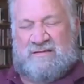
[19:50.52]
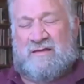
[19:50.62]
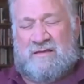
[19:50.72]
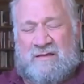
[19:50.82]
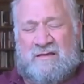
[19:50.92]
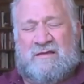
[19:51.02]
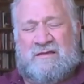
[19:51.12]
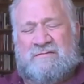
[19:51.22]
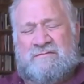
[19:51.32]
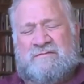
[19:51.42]

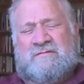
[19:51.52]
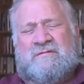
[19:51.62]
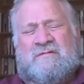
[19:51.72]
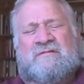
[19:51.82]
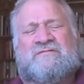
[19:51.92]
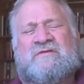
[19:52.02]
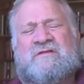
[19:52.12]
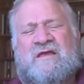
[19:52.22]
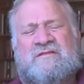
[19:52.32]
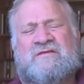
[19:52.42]
I moved to
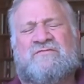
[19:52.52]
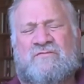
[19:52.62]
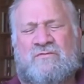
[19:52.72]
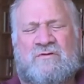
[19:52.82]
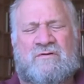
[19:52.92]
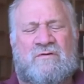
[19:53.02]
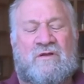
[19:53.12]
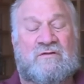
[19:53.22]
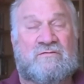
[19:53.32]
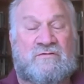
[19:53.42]
94 or
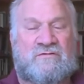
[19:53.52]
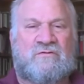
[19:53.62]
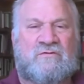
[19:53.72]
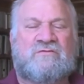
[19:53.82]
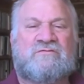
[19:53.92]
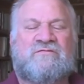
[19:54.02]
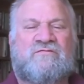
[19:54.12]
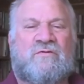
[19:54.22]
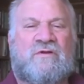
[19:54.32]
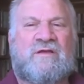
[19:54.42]
102,
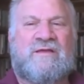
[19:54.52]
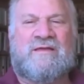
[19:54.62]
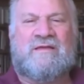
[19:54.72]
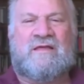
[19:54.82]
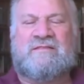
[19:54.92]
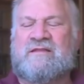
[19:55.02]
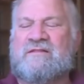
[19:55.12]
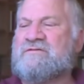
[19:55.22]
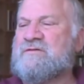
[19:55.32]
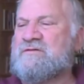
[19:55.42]
104. And then he
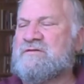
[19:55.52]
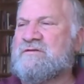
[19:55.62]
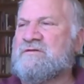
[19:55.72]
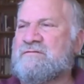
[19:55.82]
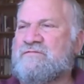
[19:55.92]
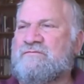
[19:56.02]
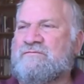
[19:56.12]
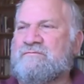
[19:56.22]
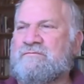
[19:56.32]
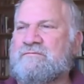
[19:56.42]
looked at
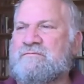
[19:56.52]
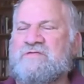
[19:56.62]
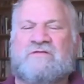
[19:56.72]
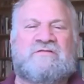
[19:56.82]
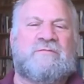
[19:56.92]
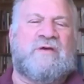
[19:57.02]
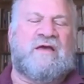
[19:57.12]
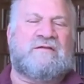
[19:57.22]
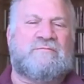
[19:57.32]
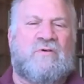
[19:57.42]
Mr.
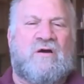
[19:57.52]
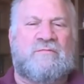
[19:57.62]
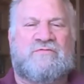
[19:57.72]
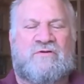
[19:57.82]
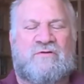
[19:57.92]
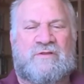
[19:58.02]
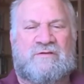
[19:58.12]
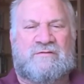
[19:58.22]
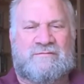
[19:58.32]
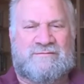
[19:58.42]
Tibet, Bob
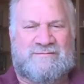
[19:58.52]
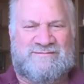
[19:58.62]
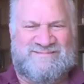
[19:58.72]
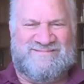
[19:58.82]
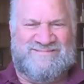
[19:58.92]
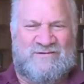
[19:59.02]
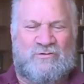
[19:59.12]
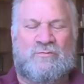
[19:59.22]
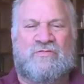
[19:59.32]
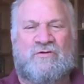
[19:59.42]
Thurman,
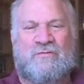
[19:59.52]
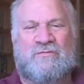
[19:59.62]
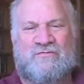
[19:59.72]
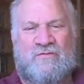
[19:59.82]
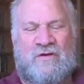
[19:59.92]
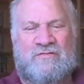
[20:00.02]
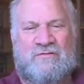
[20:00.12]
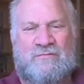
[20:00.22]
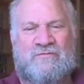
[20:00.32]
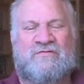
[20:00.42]
Uma Thurman's
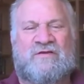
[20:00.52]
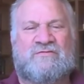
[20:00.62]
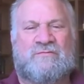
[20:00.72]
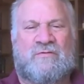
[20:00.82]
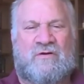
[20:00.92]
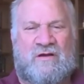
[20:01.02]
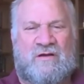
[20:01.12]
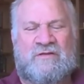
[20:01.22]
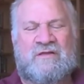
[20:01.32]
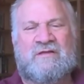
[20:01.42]
father, Professor
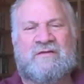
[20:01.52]
Bob,